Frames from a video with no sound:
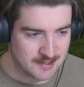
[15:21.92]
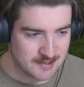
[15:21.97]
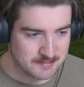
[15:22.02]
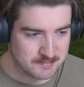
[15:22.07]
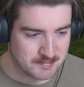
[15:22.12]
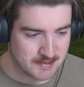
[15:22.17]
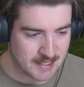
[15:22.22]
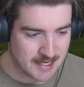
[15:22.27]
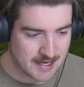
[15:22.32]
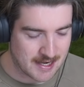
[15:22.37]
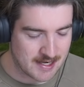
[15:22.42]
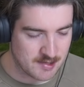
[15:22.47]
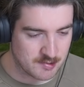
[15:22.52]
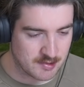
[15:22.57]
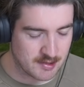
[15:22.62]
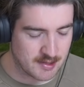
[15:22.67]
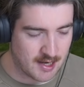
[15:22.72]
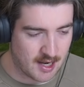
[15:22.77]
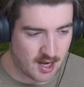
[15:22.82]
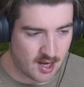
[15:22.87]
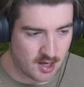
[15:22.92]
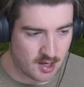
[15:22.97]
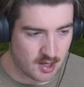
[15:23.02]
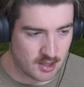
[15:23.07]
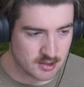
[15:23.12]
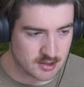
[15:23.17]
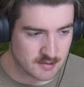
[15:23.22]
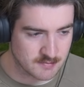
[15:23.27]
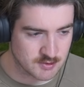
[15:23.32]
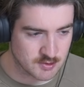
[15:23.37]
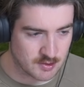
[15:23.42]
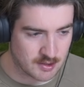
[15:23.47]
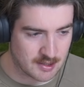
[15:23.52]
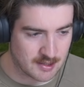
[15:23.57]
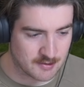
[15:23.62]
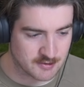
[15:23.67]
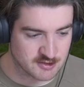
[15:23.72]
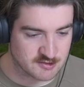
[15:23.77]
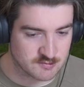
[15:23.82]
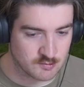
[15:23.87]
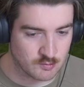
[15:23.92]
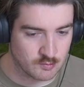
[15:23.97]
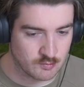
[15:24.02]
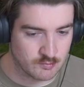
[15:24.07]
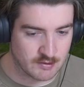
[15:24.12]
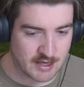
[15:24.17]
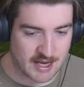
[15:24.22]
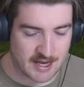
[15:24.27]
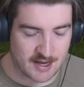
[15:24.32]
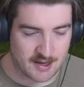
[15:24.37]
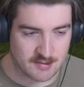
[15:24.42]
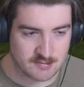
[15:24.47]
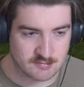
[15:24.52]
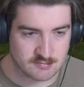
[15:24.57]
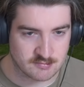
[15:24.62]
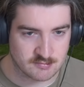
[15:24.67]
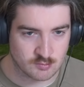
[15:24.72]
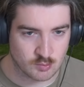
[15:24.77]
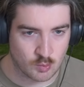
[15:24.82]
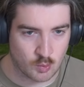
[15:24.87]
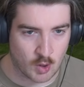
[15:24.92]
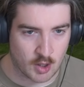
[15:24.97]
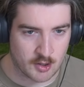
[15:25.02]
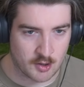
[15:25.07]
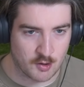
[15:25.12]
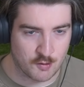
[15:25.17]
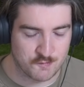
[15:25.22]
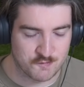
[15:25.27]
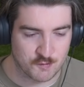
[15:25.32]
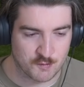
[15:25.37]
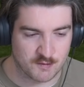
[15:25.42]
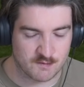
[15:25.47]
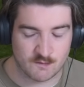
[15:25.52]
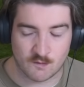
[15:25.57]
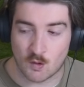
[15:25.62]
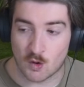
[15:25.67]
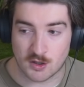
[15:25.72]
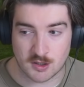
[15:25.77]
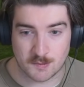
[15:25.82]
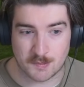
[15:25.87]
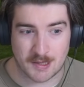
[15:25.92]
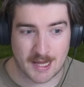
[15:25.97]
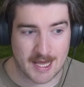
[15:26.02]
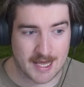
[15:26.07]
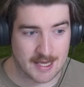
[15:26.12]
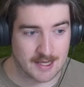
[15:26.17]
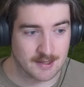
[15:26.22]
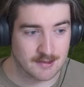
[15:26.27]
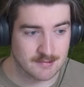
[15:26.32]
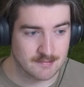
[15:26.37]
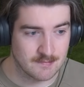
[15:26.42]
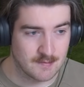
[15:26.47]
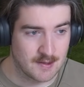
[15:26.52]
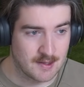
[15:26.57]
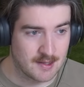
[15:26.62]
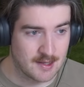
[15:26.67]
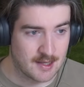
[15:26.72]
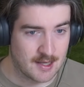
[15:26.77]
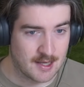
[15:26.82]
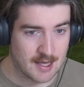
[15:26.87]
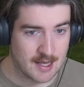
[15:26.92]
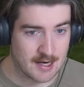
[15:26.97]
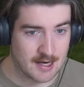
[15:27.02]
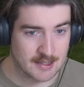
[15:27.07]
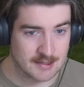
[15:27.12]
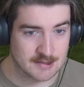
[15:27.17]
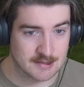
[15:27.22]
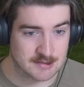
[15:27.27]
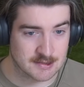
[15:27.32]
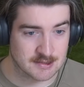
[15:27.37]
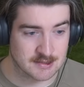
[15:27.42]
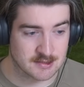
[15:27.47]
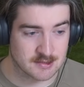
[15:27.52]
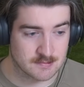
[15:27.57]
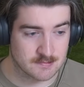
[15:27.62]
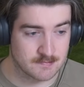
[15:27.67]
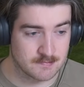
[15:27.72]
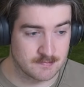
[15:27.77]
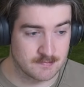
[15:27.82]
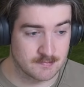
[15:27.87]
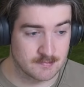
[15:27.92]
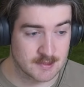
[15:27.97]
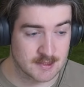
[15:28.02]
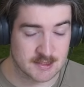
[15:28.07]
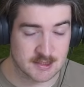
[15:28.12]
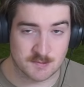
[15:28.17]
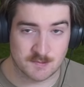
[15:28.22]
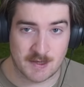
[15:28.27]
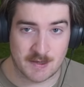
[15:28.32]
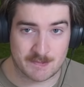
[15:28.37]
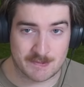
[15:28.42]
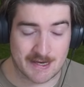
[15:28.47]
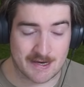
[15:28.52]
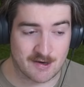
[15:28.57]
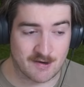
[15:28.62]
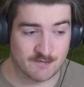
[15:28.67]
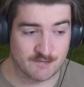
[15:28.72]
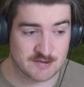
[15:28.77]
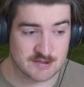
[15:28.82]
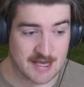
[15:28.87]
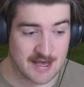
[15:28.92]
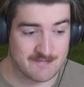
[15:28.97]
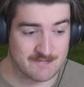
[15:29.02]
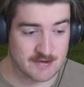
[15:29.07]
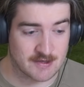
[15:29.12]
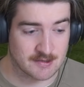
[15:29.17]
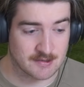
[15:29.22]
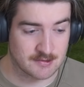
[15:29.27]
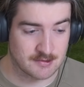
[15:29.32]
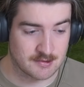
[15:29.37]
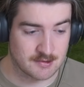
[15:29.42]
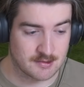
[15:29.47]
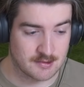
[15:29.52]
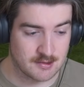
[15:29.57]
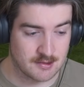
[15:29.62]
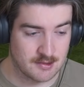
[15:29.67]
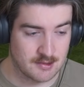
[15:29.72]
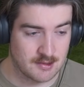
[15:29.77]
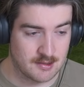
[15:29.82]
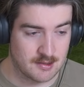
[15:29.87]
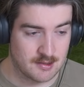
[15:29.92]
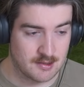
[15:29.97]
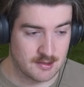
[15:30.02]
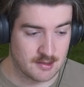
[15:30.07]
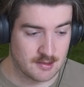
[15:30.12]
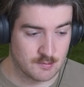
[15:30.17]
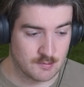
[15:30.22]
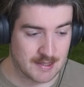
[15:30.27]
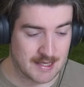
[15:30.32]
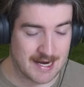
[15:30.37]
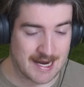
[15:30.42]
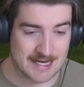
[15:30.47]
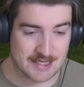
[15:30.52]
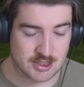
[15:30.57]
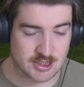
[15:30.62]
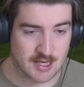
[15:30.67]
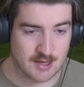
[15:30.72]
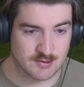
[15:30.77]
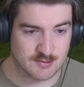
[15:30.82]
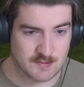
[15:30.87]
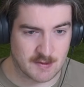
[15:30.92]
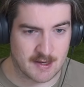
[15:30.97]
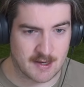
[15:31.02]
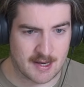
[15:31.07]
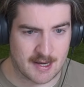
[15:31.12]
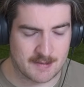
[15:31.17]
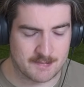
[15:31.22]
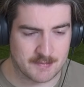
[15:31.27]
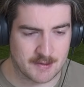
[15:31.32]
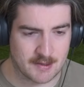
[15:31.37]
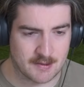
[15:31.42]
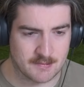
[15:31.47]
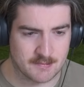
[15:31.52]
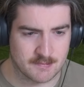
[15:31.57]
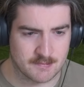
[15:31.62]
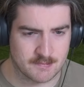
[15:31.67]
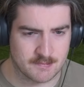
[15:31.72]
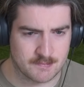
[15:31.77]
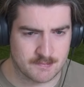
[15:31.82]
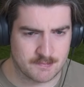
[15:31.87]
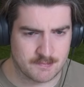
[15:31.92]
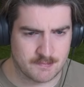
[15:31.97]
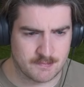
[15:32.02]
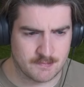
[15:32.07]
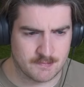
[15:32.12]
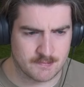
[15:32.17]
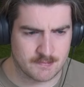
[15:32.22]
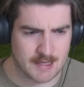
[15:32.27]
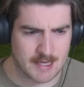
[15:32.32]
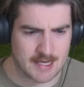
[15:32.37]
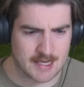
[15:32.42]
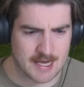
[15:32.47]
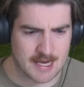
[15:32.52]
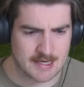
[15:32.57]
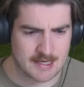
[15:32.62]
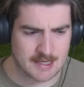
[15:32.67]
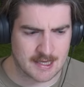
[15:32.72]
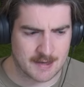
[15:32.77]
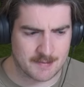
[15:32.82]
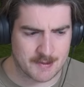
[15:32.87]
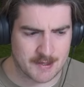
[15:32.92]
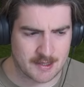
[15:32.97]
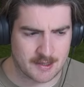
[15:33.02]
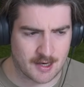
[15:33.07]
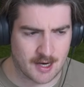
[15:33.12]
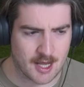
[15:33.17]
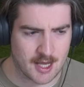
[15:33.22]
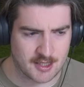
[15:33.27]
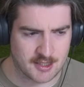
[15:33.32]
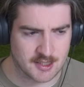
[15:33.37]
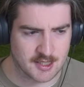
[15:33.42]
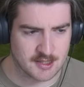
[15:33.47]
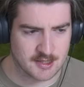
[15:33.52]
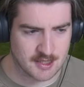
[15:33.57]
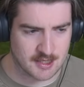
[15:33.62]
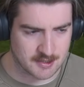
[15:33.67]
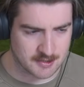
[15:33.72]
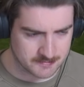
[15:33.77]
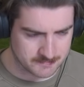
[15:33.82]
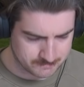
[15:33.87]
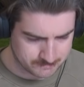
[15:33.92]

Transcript: But yeah. Anyway, all comes to all, I was one over with 4 to play, and like this is me playing off 7. Well, actually, I had my playing handicap at 9, I think.